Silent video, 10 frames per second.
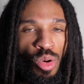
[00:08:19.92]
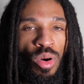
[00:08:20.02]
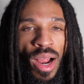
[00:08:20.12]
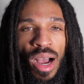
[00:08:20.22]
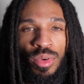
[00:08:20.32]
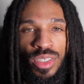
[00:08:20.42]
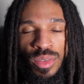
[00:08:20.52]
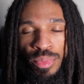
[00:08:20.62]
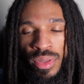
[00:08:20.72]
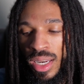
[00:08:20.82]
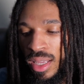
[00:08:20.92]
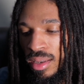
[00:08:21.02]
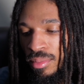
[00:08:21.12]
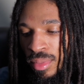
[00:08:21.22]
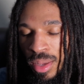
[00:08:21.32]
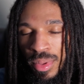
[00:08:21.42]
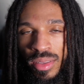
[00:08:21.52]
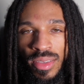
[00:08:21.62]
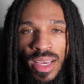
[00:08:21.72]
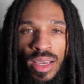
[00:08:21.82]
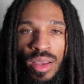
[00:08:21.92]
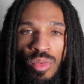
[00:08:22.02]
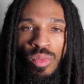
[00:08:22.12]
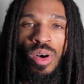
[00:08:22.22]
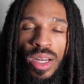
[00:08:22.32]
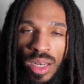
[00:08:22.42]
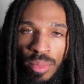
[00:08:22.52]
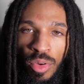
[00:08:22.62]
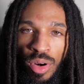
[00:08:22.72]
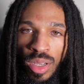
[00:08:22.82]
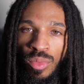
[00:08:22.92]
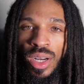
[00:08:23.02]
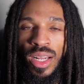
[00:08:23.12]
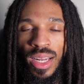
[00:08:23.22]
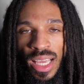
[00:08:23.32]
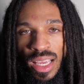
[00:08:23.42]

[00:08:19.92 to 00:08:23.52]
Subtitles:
or I would split it, maybe take 1 in the morning, 1 in the